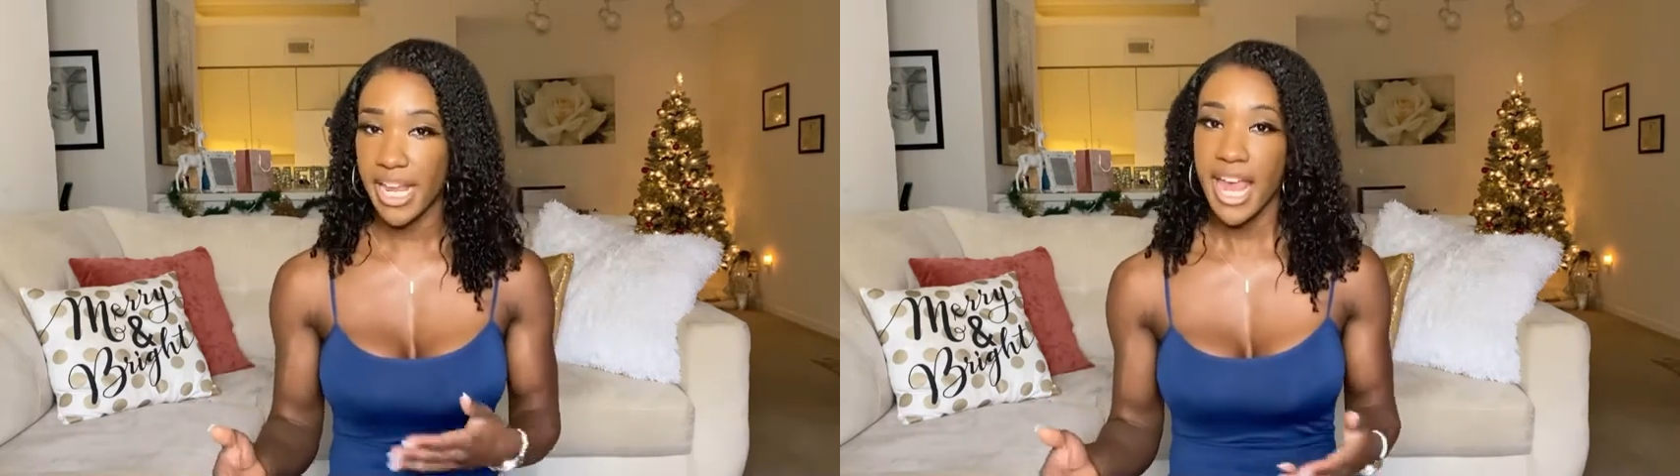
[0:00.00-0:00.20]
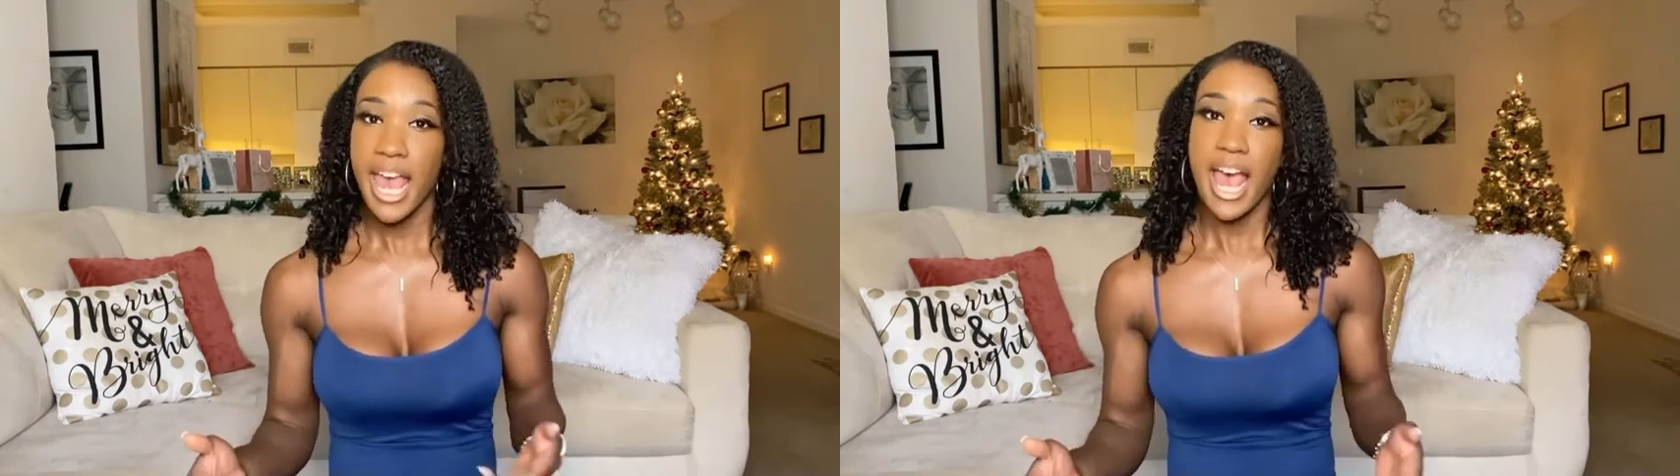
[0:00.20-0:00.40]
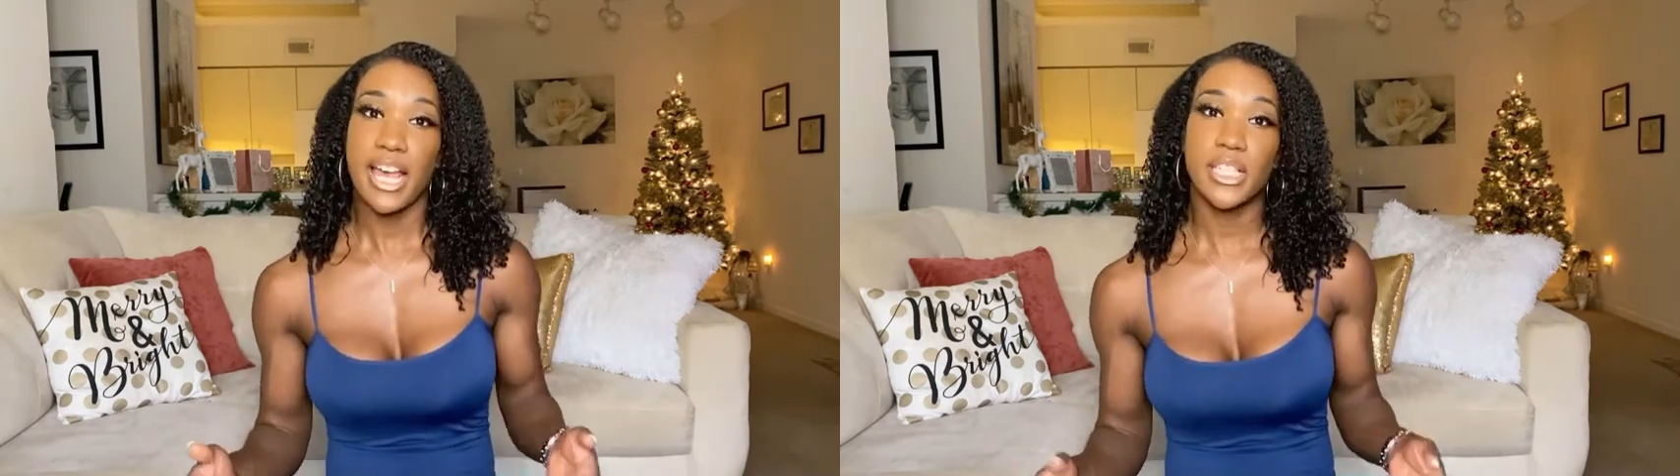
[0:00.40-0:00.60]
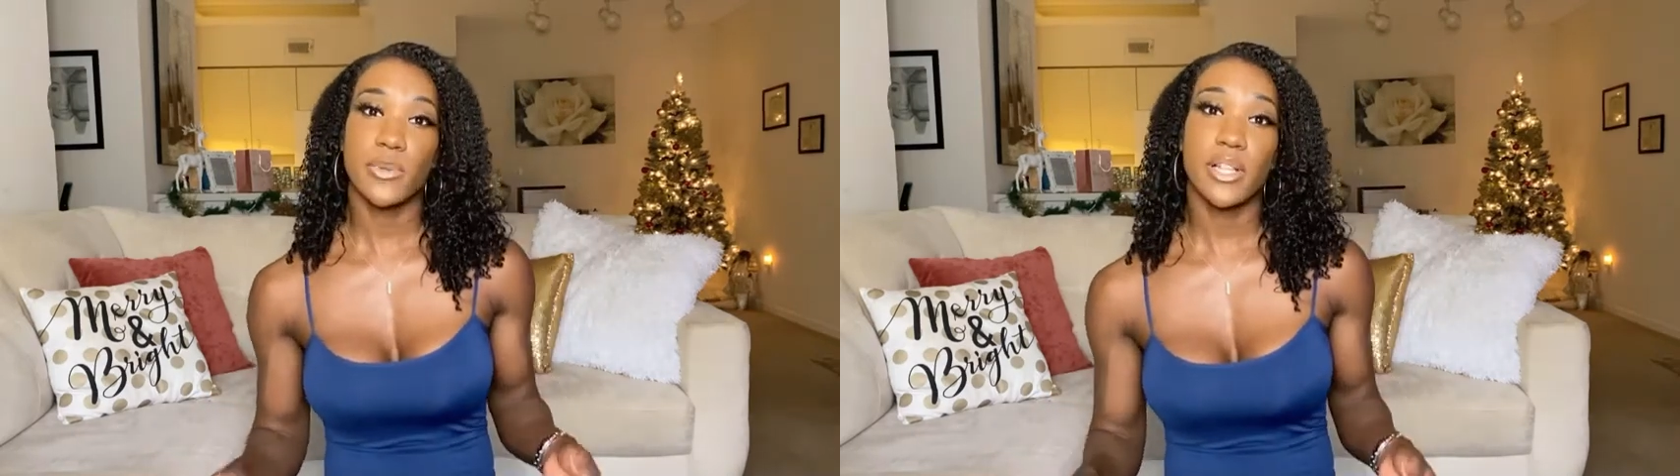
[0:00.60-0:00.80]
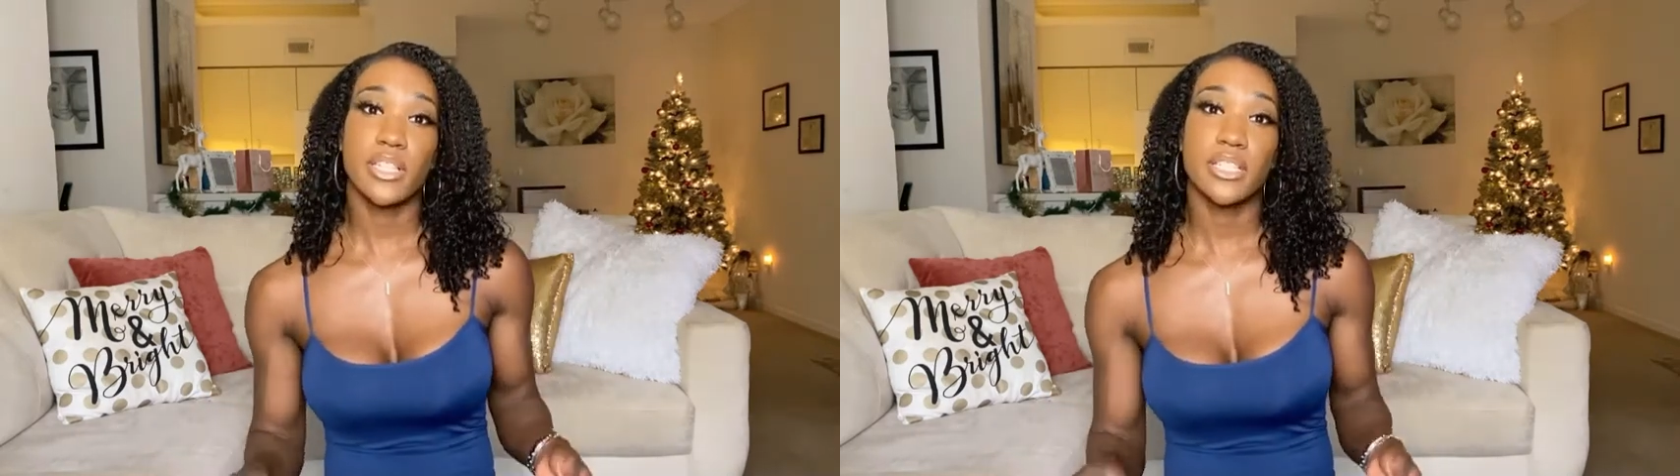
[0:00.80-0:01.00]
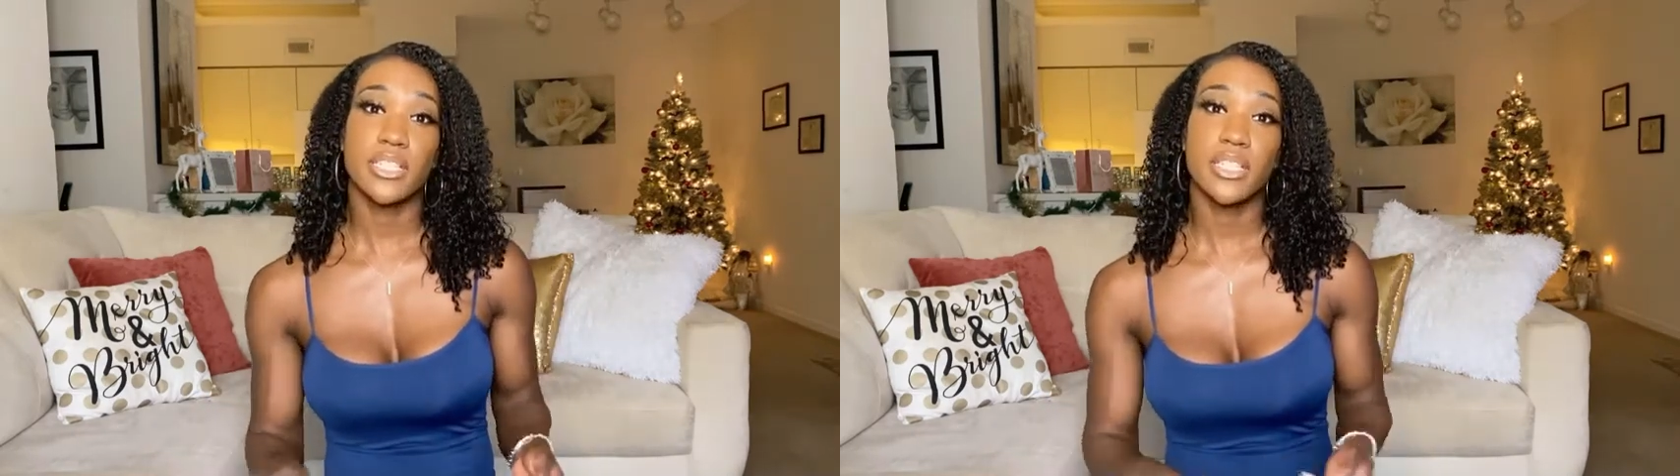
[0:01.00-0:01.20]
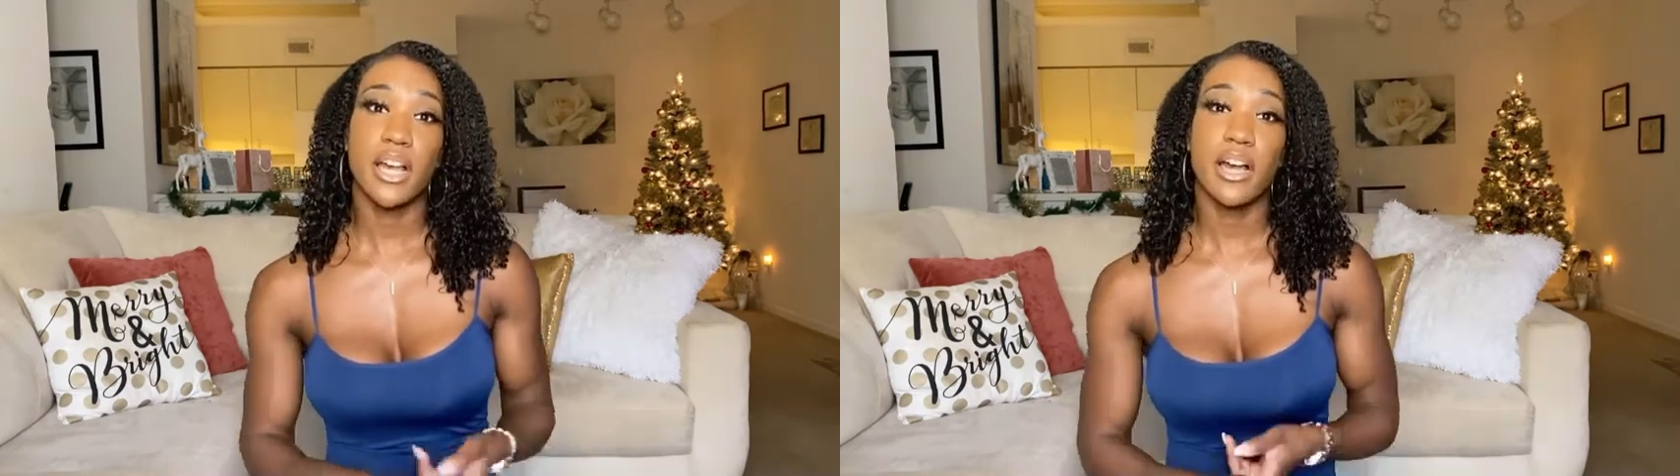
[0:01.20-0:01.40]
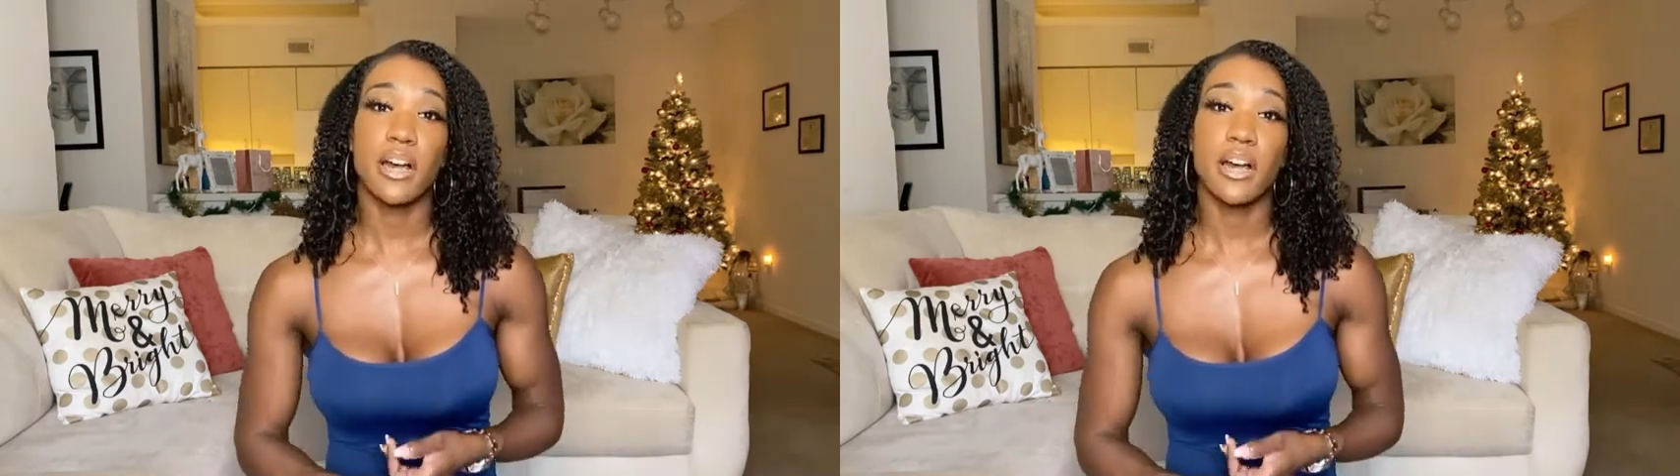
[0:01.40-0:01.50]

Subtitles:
as well as a